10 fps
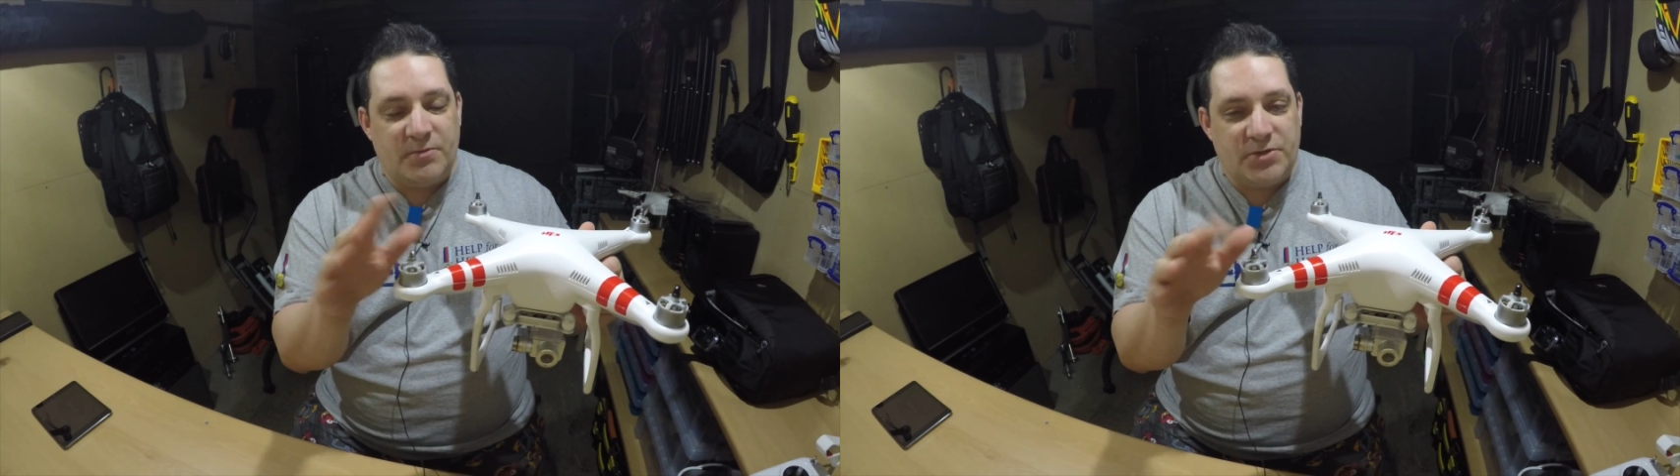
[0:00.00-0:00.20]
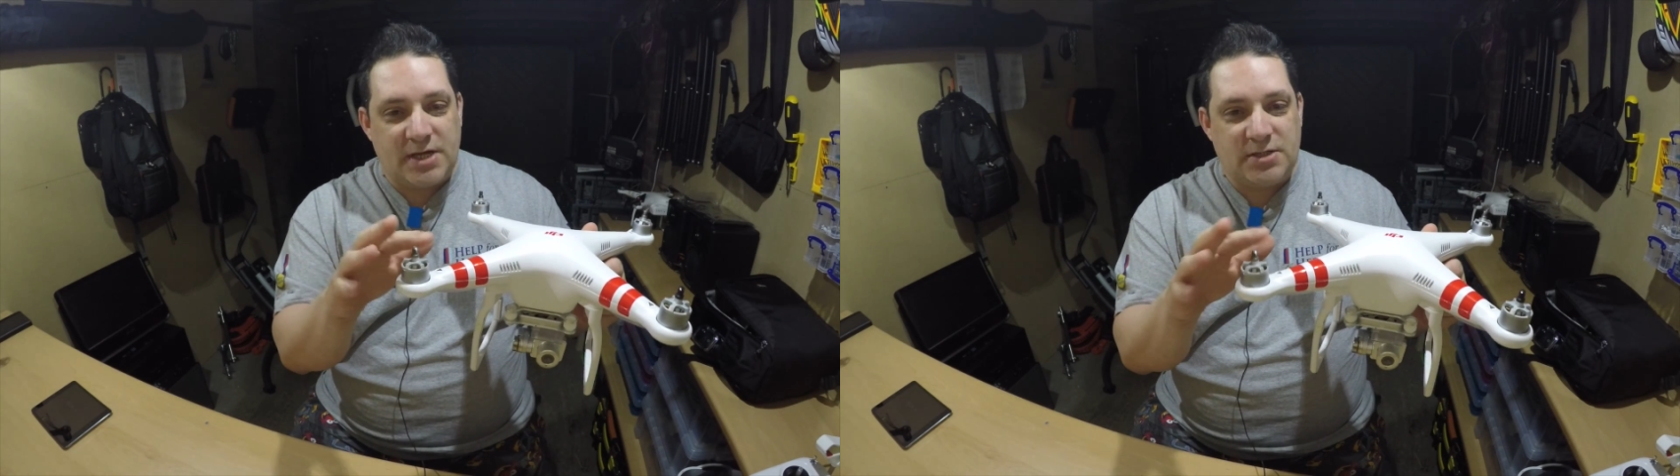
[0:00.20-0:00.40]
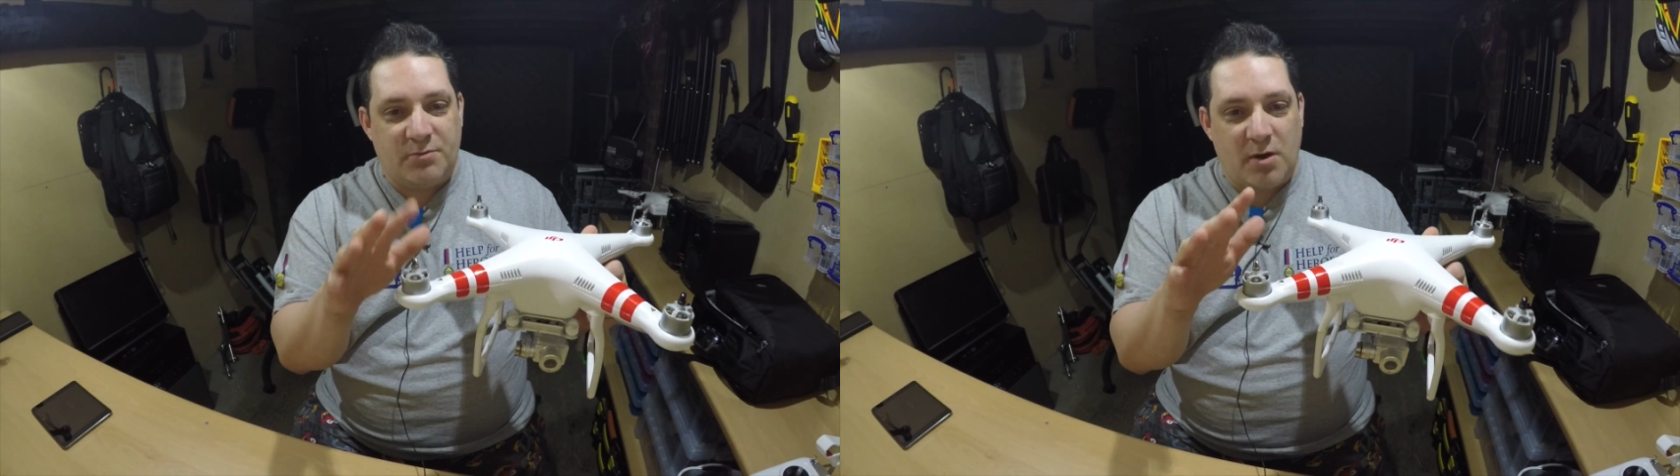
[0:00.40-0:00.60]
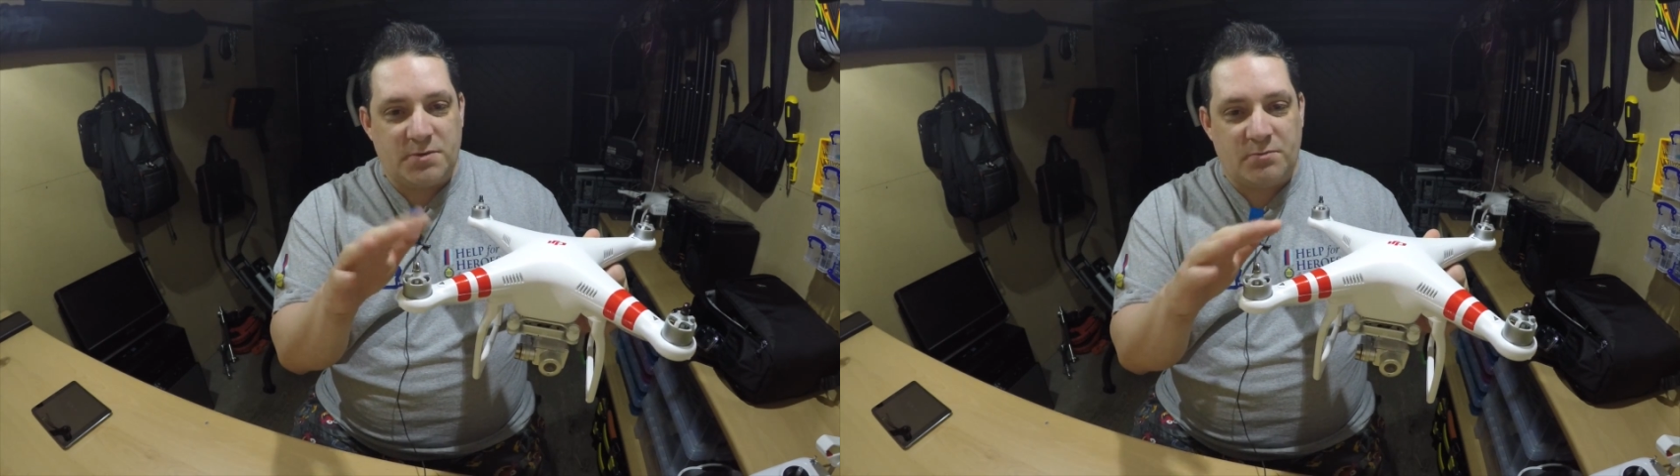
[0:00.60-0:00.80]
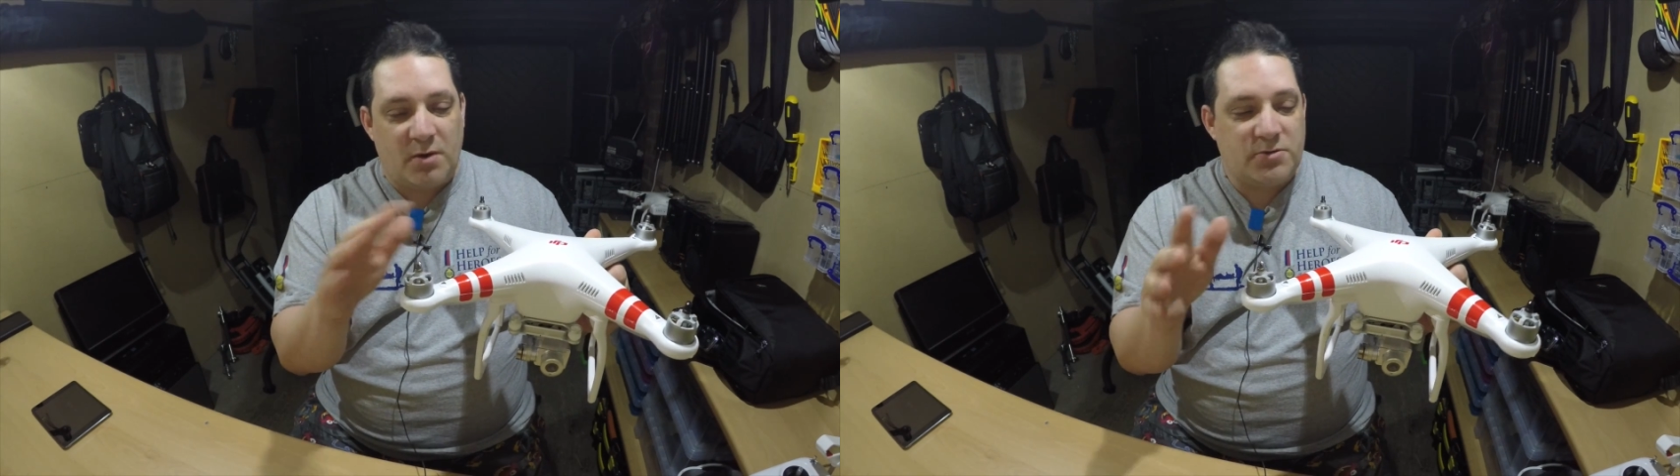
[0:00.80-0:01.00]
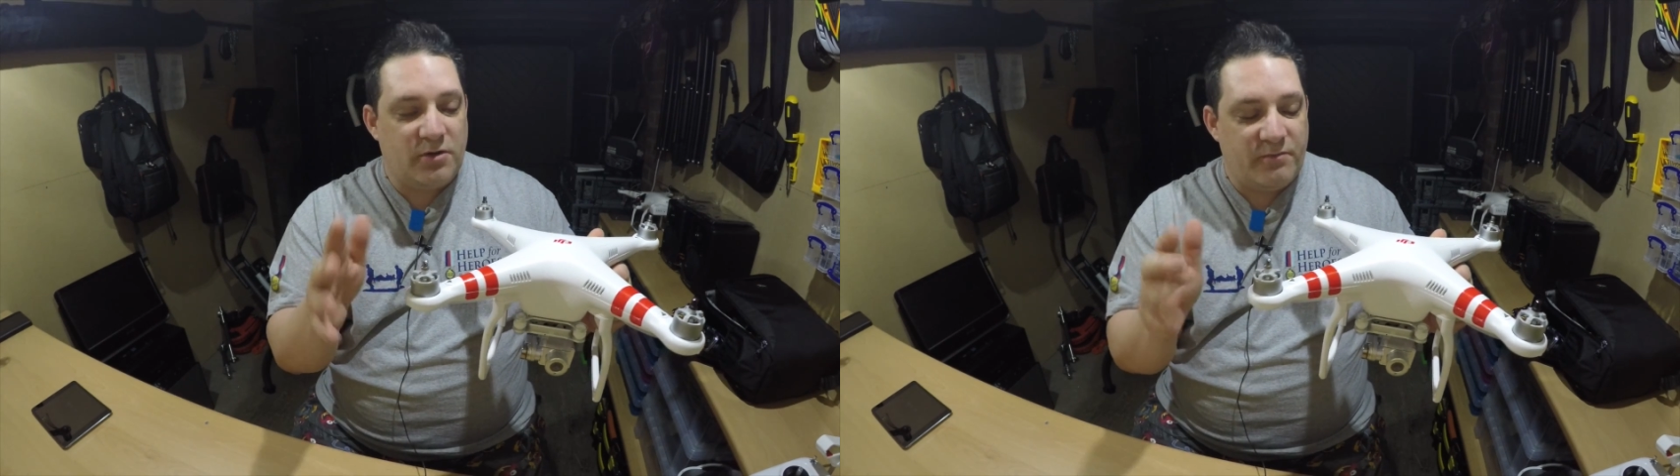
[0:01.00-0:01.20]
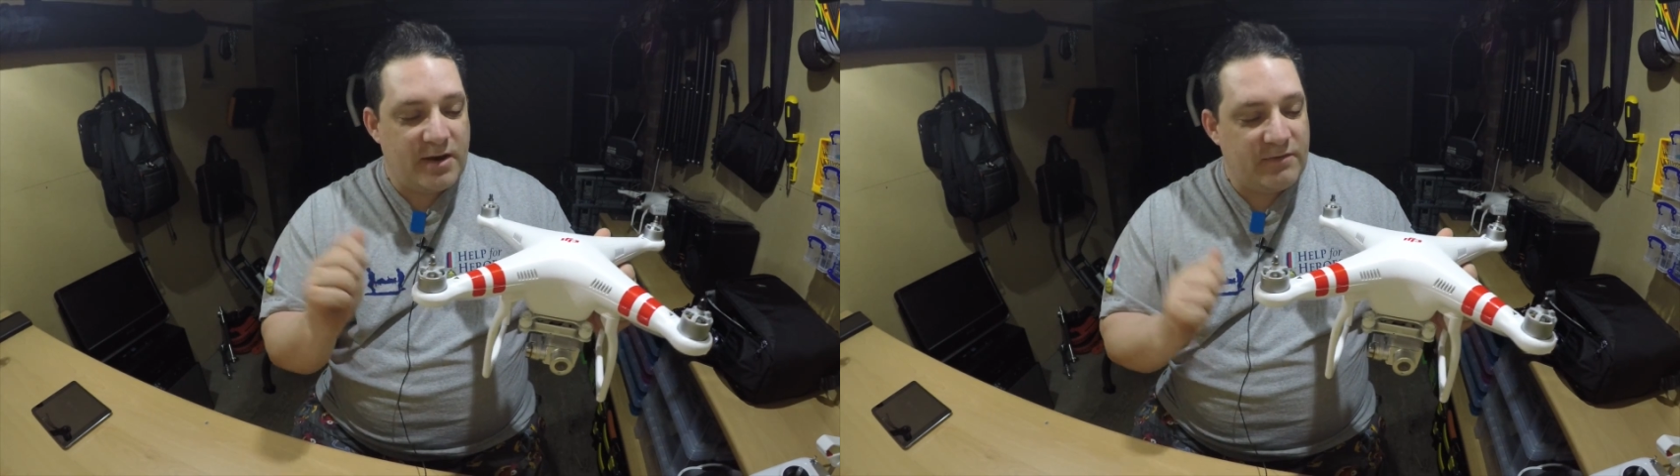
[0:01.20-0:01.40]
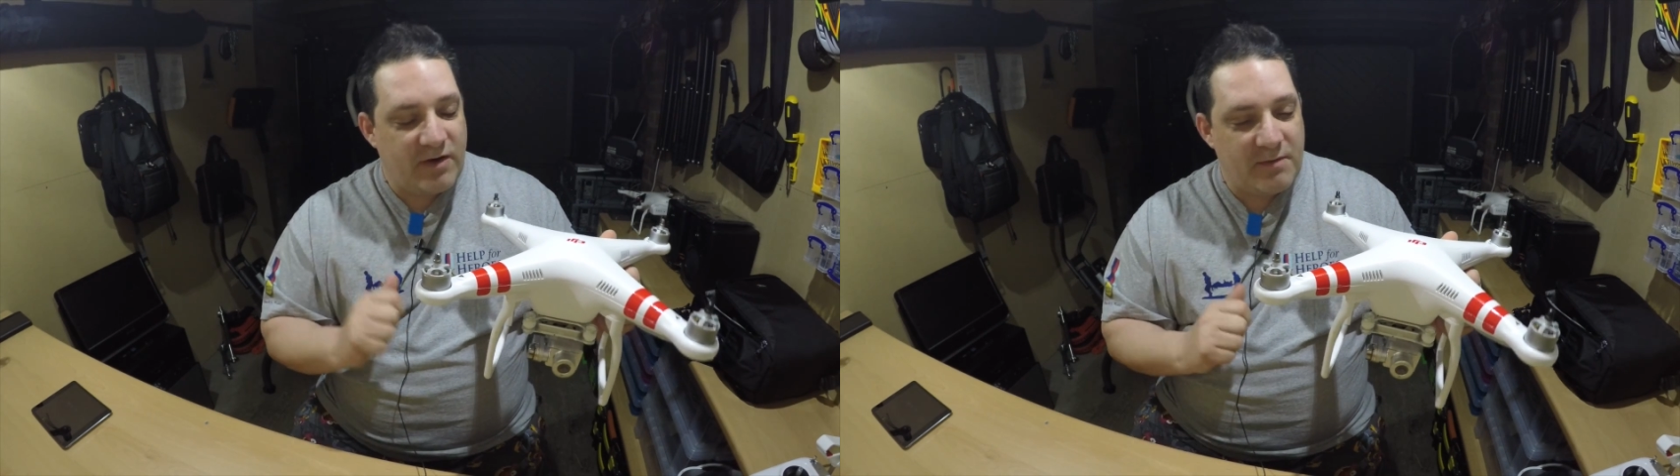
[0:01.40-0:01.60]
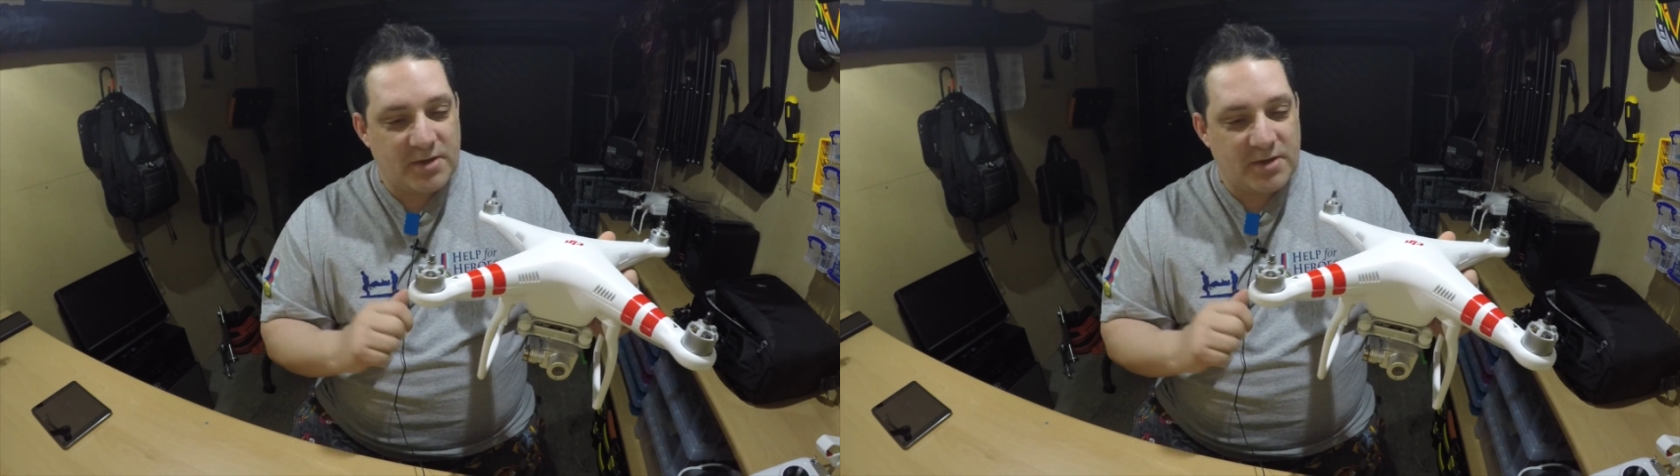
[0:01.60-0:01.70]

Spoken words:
changed the props. Props look very